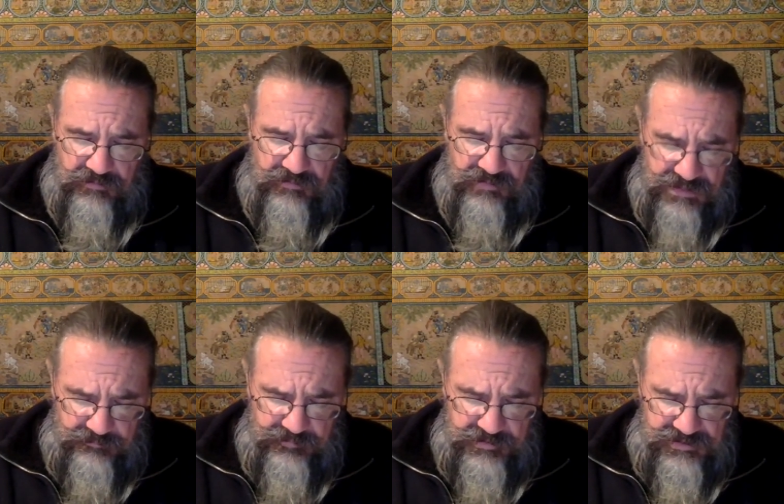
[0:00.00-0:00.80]

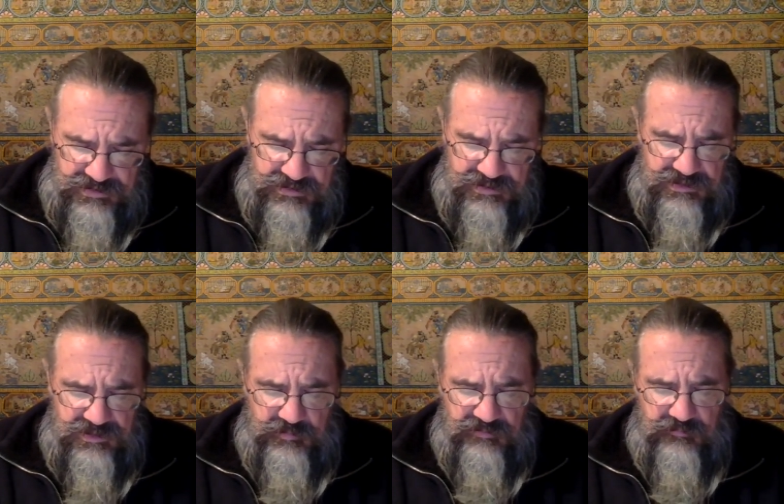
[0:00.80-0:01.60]
That person is said
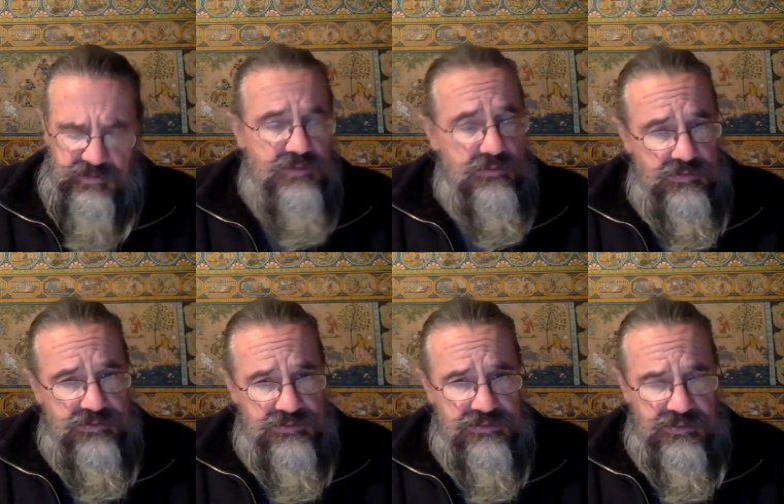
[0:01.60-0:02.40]
to be of mature
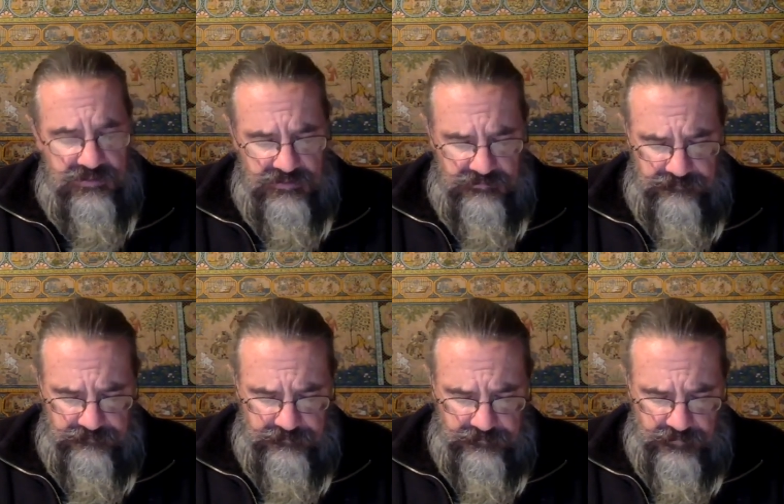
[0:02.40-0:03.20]
understanding.
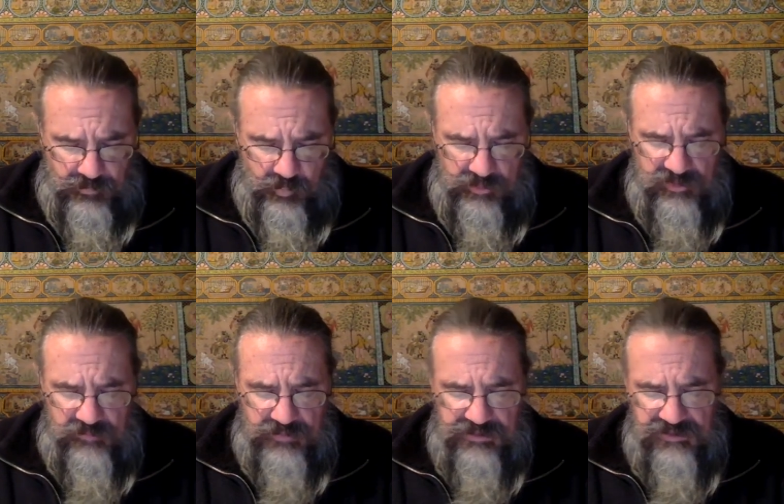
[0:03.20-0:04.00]
One whose
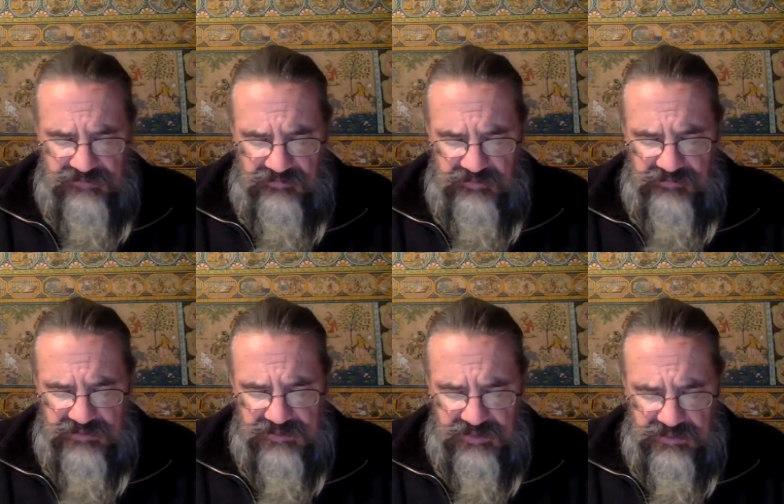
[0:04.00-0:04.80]
mind is free of
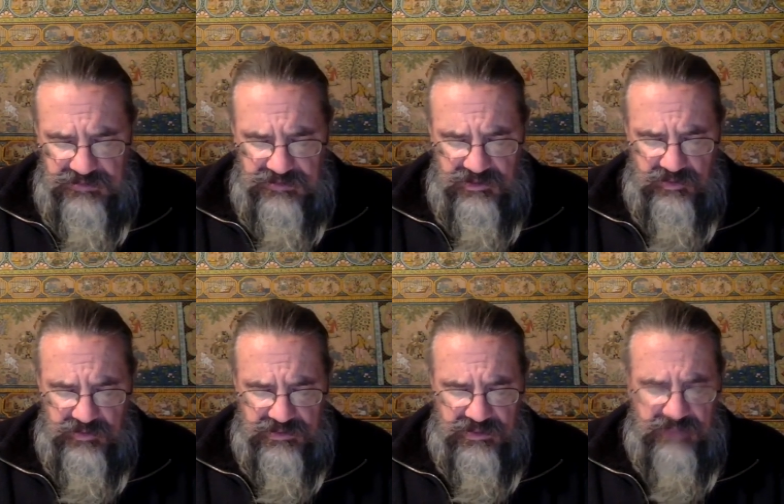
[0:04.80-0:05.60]
anxiety
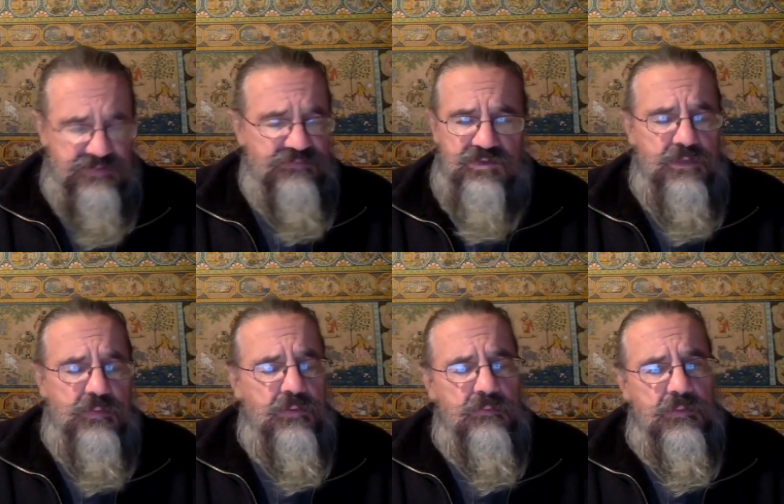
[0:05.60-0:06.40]
during times of
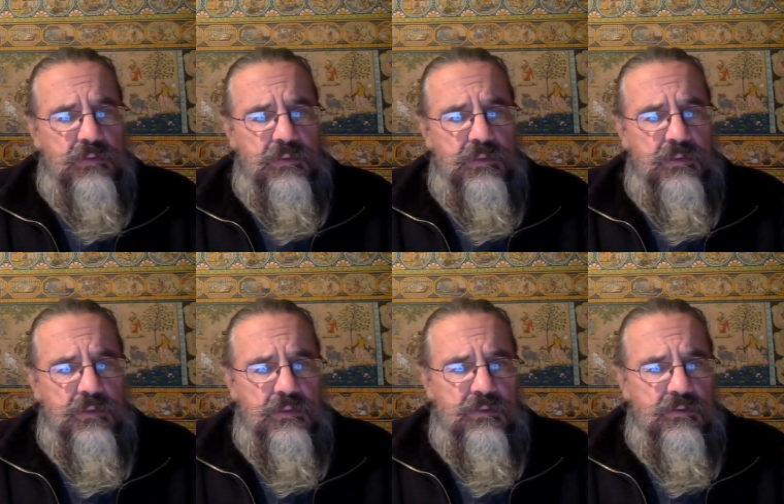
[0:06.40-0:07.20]
trouble.
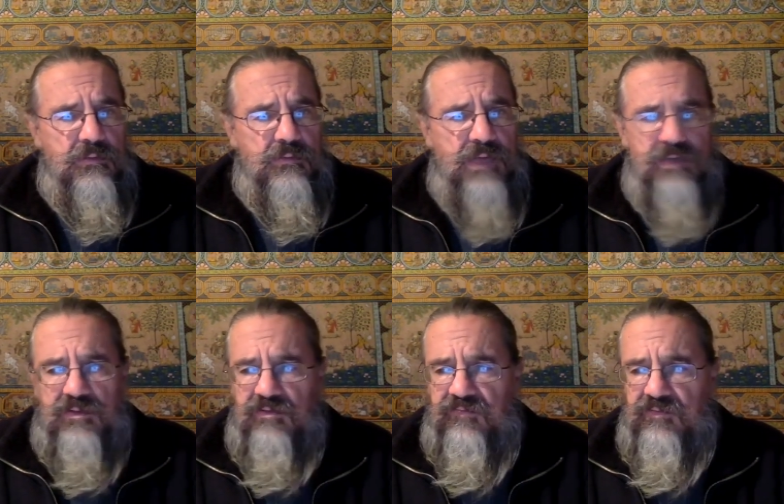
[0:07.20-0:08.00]
How do
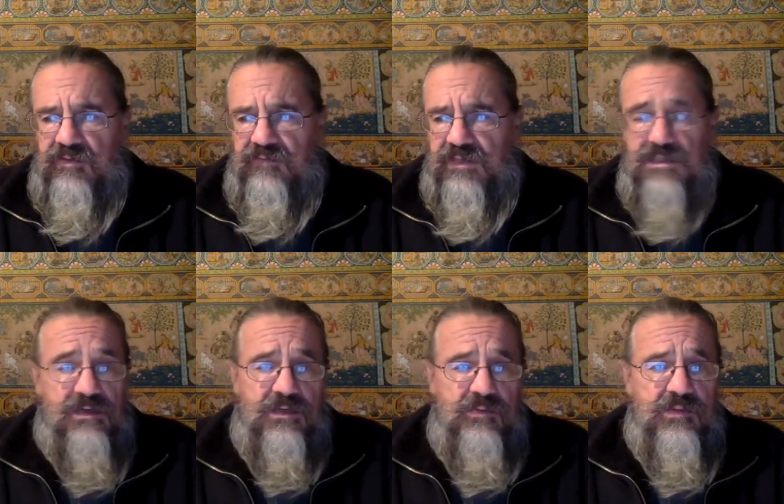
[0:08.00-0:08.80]
you are free of
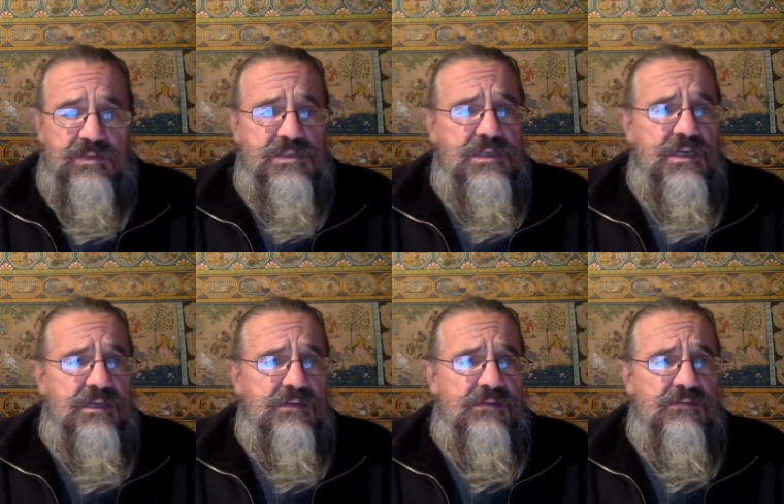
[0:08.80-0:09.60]
anxiety? We
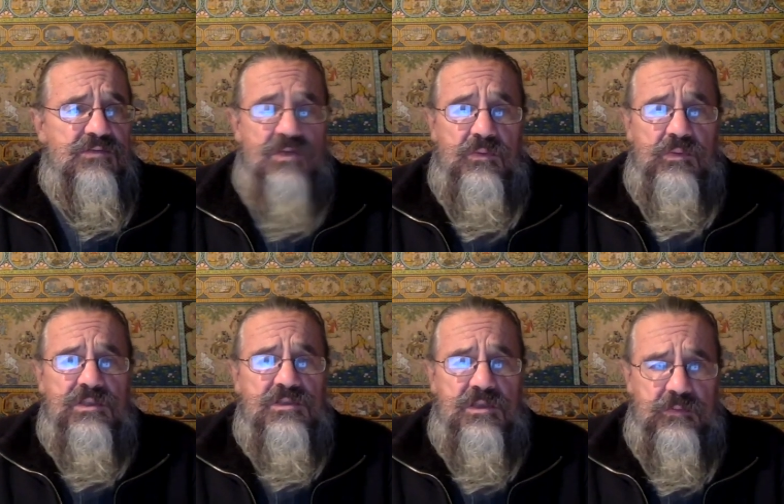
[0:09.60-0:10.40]
understand that trouble, what
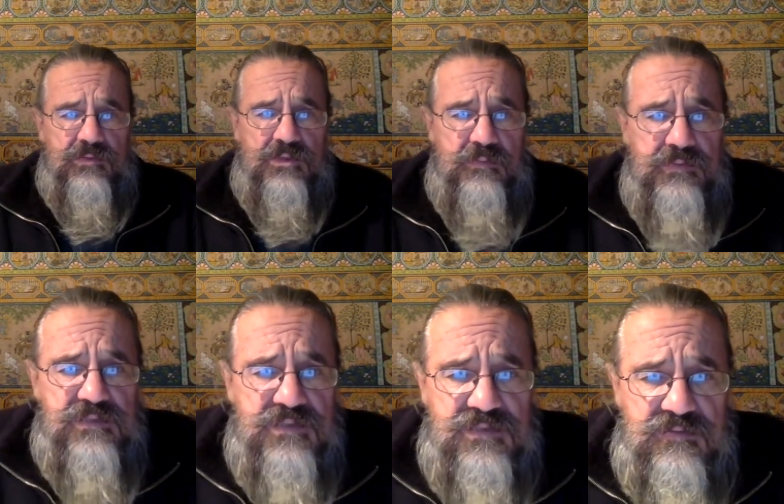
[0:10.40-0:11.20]
is trouble? Trouble
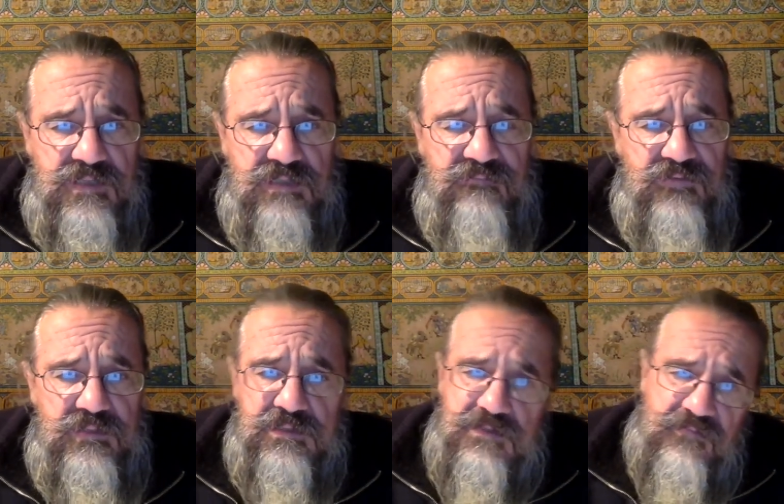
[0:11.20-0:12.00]
is just
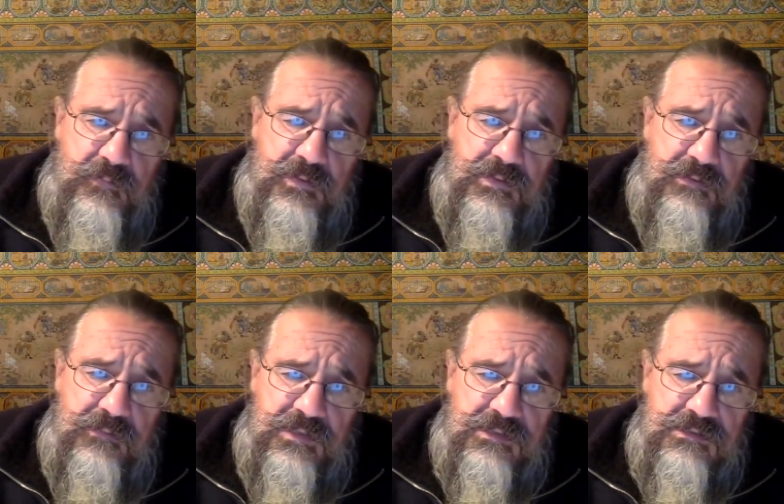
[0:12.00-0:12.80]
inconvenience of the body and
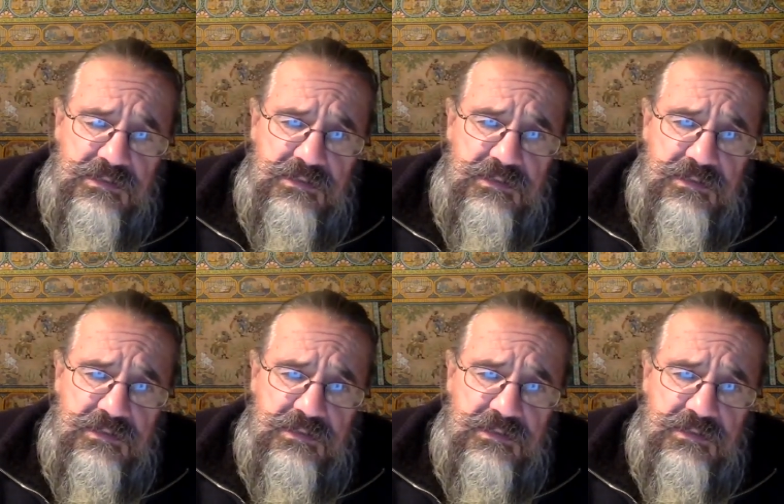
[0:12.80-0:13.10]
mind.